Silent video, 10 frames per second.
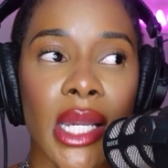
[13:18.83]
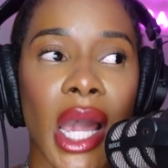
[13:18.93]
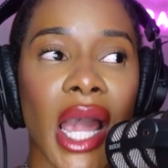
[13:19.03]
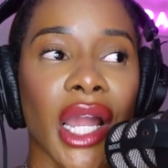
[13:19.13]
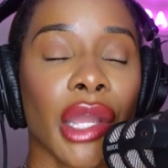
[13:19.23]

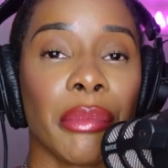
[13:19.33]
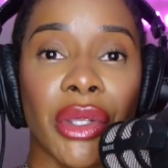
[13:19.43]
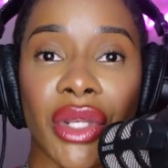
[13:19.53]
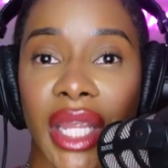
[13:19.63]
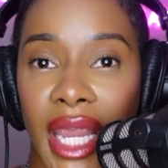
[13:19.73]

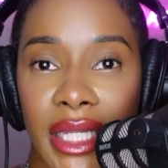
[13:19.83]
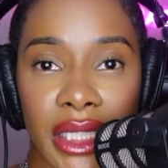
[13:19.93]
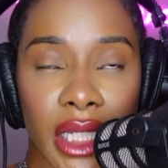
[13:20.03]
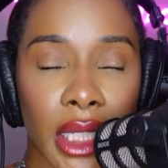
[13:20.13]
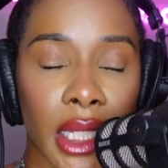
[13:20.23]

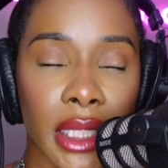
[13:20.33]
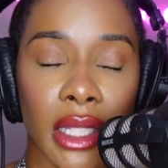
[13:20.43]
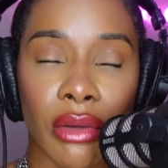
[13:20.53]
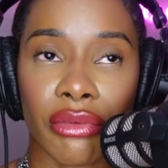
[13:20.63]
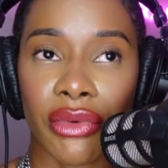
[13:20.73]
Communication is
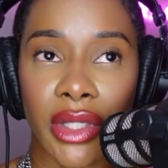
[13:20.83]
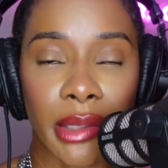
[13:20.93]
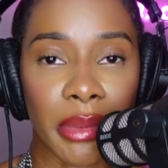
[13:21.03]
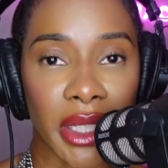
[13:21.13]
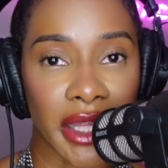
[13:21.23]
a really
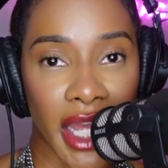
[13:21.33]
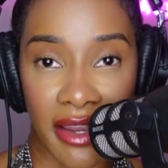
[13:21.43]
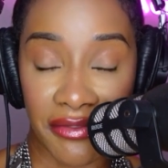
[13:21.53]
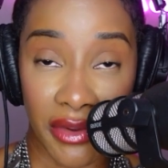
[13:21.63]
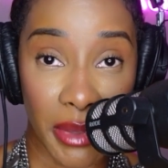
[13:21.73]
big thing
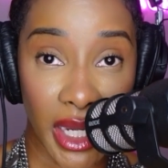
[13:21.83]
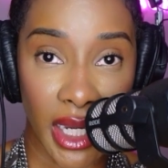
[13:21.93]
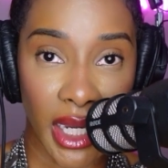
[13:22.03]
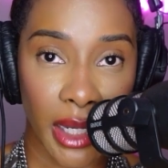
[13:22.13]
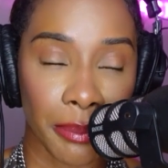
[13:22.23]
for me.